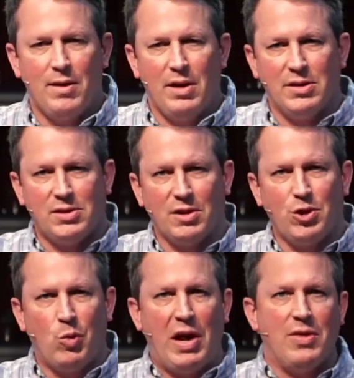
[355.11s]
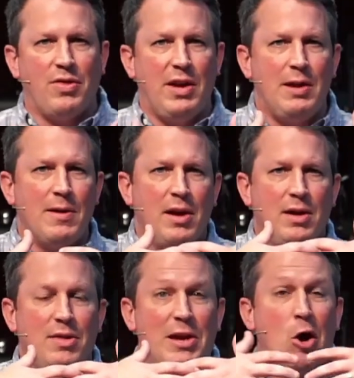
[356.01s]
in such a way that
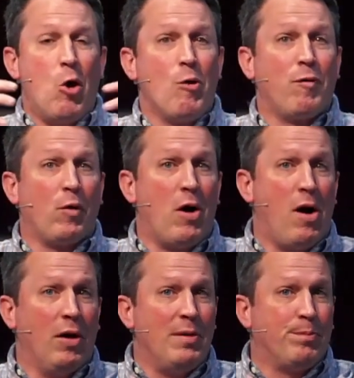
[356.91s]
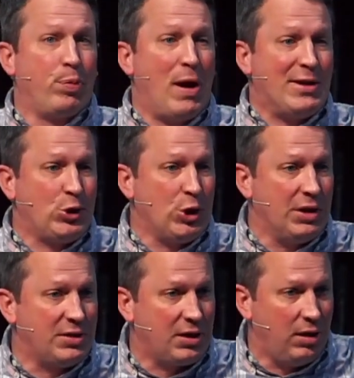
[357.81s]
the overall impression
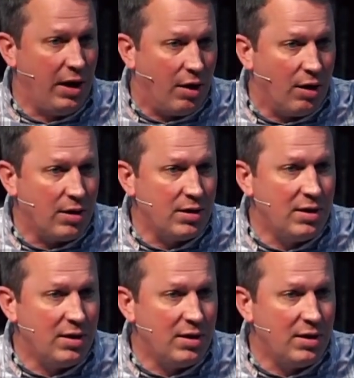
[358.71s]
is clear,